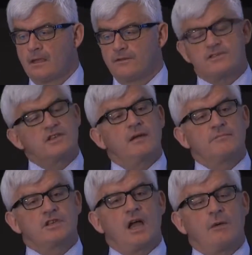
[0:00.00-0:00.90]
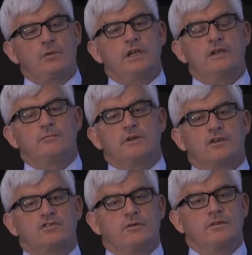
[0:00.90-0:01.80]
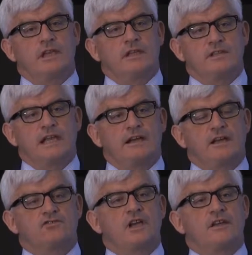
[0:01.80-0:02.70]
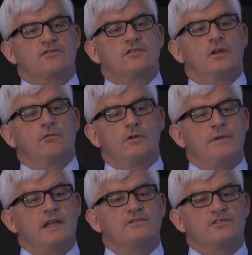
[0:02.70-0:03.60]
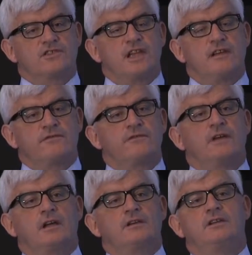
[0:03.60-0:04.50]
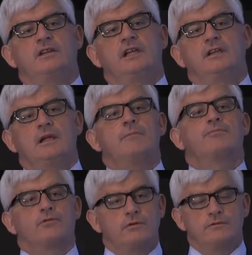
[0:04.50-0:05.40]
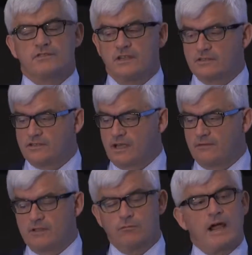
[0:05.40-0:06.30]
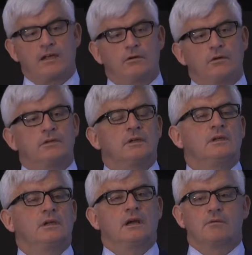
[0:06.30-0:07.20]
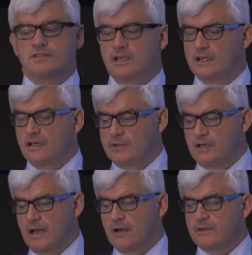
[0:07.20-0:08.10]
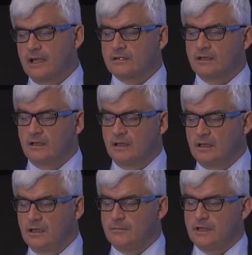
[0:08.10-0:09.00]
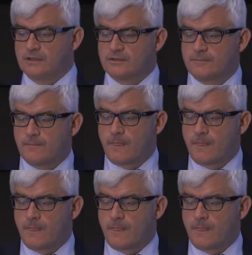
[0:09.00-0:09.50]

At the same time, we need to make sure that the NHS remains safe and indeed improves its safety record. And I will say a little bit about that in a minute.